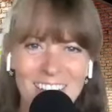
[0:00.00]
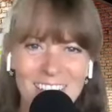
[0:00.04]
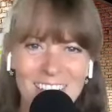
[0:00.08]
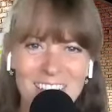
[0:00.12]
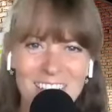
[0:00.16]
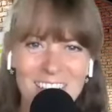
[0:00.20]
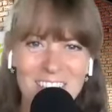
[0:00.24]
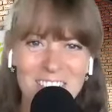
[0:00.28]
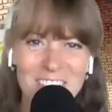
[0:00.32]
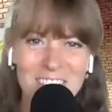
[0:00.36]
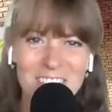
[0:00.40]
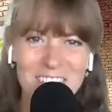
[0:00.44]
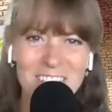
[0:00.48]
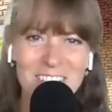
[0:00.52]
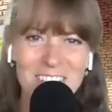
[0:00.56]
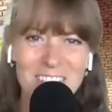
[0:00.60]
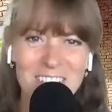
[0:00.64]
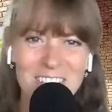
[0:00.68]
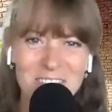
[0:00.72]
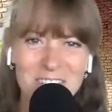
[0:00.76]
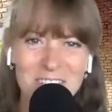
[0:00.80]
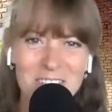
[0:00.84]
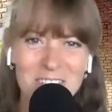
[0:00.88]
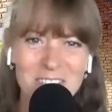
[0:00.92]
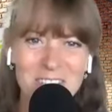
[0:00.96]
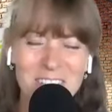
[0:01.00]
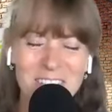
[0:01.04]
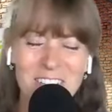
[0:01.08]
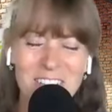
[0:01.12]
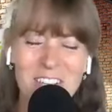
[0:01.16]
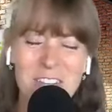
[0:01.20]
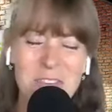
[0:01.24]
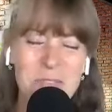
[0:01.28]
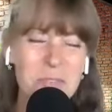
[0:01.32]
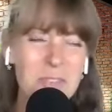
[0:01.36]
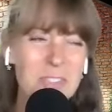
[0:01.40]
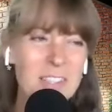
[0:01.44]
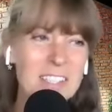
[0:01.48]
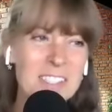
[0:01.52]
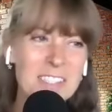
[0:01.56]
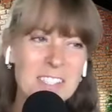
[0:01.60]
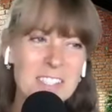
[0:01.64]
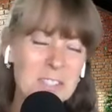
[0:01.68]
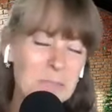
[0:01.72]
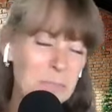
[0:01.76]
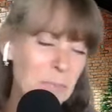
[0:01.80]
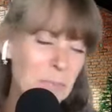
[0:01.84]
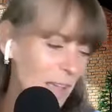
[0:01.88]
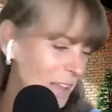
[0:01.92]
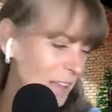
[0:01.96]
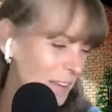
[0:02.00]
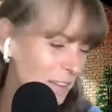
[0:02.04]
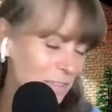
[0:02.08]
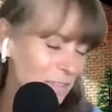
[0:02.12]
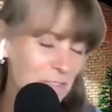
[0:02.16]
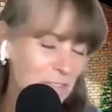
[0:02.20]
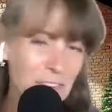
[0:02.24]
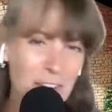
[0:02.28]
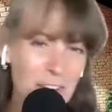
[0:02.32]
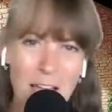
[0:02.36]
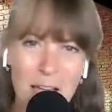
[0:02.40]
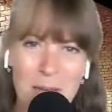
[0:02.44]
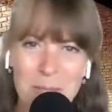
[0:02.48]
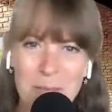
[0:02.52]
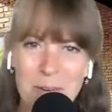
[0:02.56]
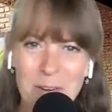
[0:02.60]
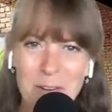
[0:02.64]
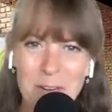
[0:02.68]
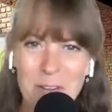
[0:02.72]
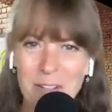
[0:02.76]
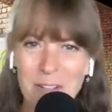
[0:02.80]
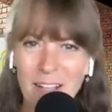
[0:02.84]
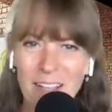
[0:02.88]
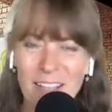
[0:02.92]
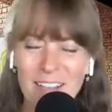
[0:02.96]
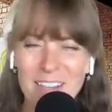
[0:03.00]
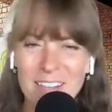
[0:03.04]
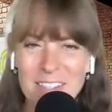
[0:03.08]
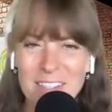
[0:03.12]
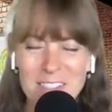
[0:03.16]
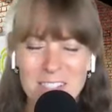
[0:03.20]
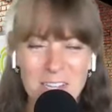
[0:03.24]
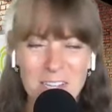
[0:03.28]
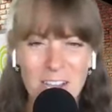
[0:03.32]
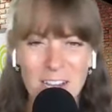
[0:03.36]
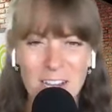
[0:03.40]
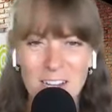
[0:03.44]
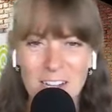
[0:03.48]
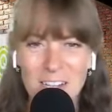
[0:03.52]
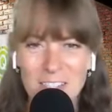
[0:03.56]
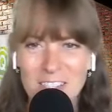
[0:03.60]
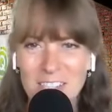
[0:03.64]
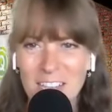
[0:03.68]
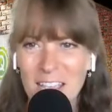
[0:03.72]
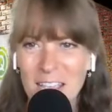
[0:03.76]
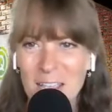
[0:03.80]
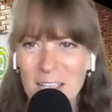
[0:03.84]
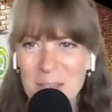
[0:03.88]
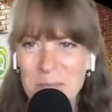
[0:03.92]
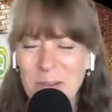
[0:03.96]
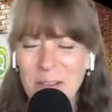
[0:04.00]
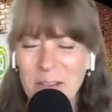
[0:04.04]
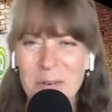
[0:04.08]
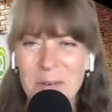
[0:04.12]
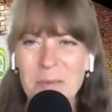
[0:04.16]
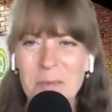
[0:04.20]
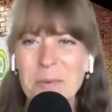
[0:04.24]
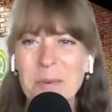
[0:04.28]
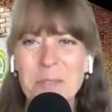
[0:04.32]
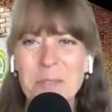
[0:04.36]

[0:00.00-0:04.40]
Yeah. Well, this has been phenomenal. I could talk all day, but we